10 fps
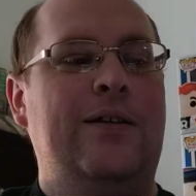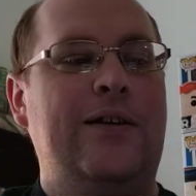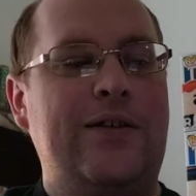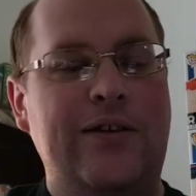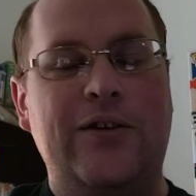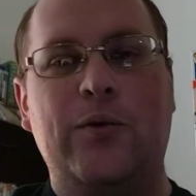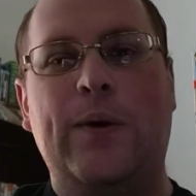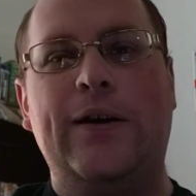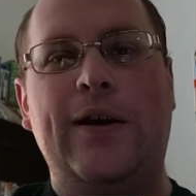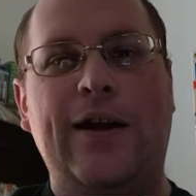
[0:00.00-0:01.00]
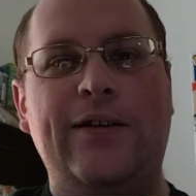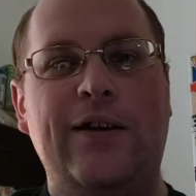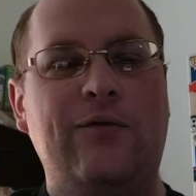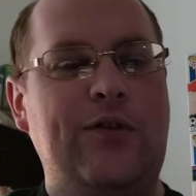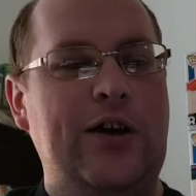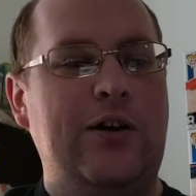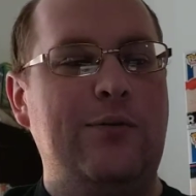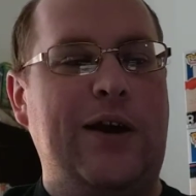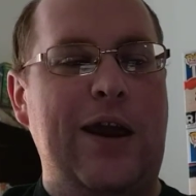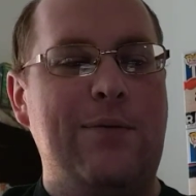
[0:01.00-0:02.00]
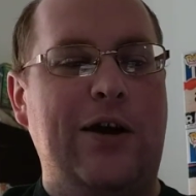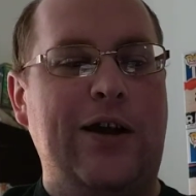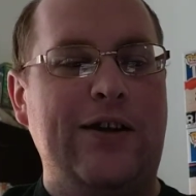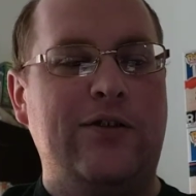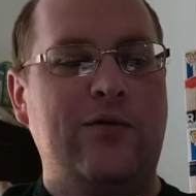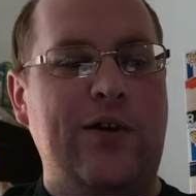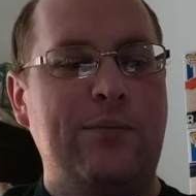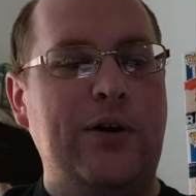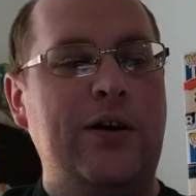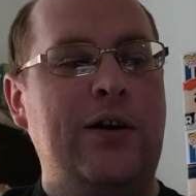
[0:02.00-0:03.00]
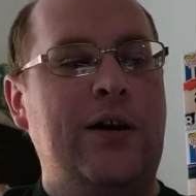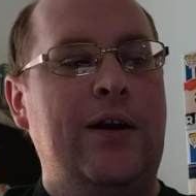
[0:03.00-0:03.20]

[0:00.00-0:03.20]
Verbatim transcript: This is a 2019 film, it came out last November,